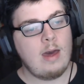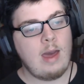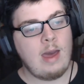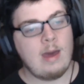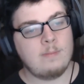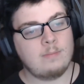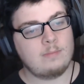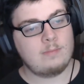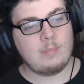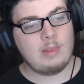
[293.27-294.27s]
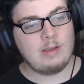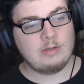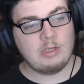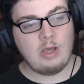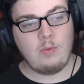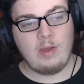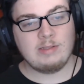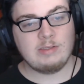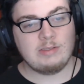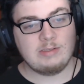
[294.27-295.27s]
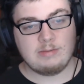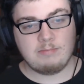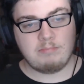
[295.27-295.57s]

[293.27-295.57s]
So it's